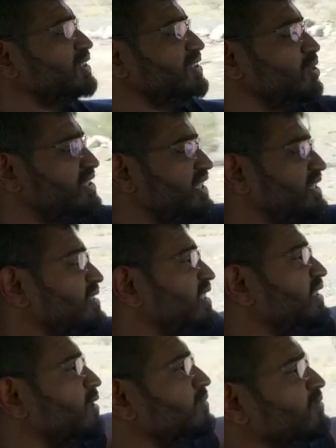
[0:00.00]
The only thing I can
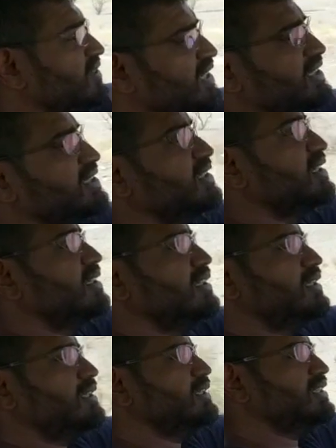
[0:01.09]
think of really
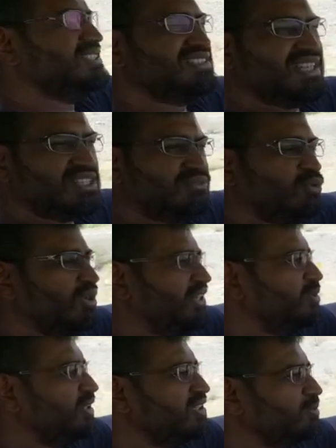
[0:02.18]
is like a 4 litre
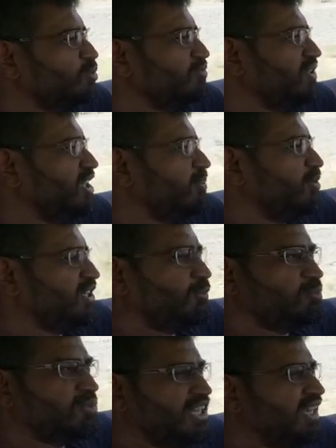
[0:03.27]
twin turbo V8, but that
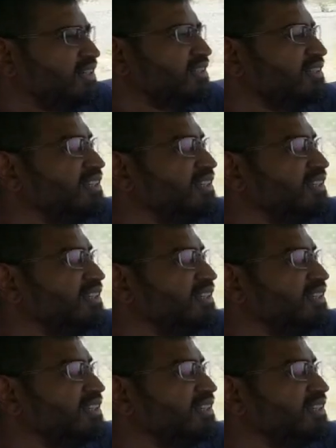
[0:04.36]
would be like